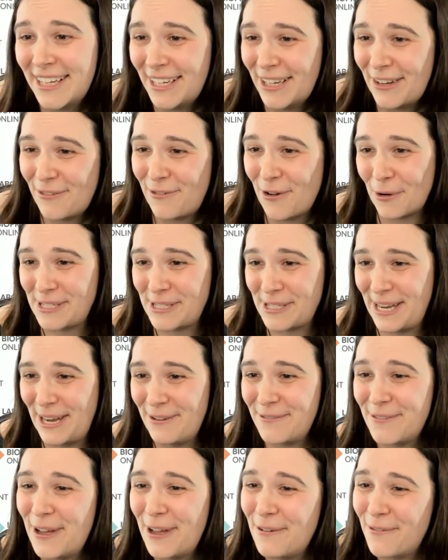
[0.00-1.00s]
folks
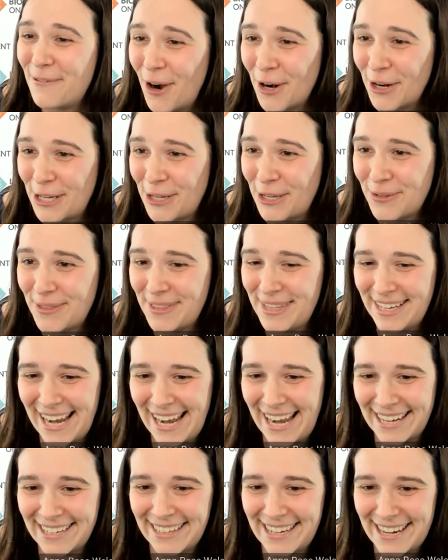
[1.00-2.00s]
have argued that
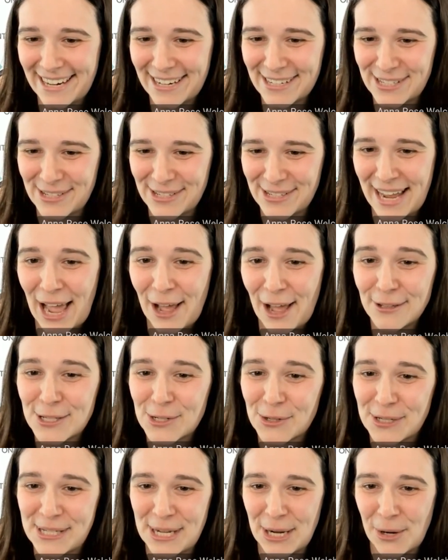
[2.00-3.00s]
analytics in the
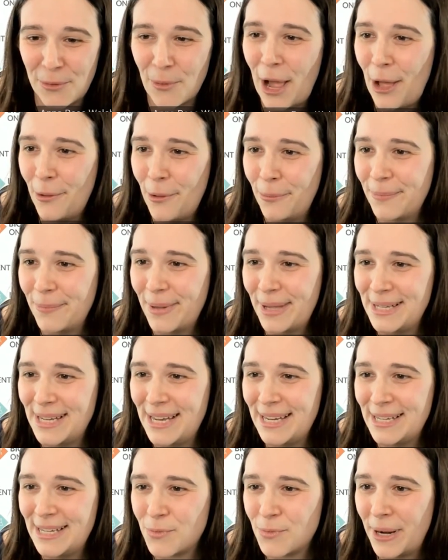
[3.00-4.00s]
outsourcing realm
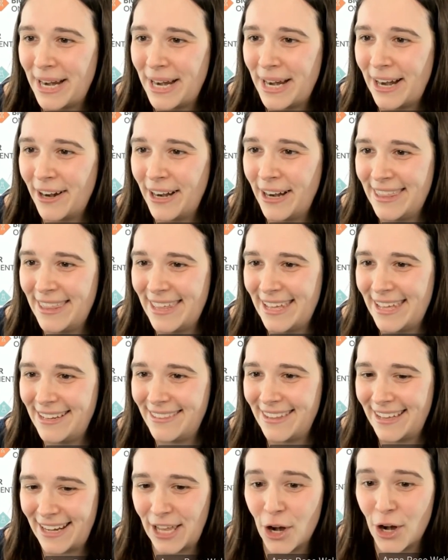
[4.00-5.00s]
is one area
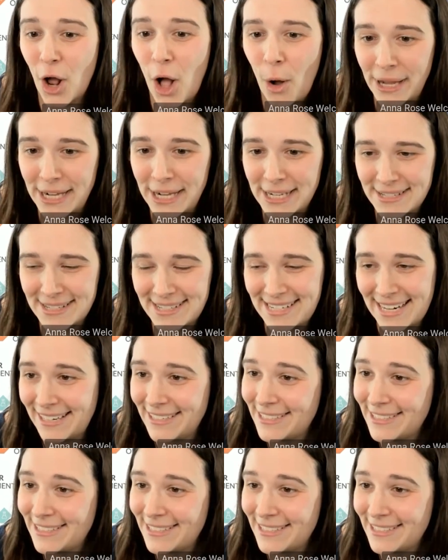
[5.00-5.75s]
that can always stand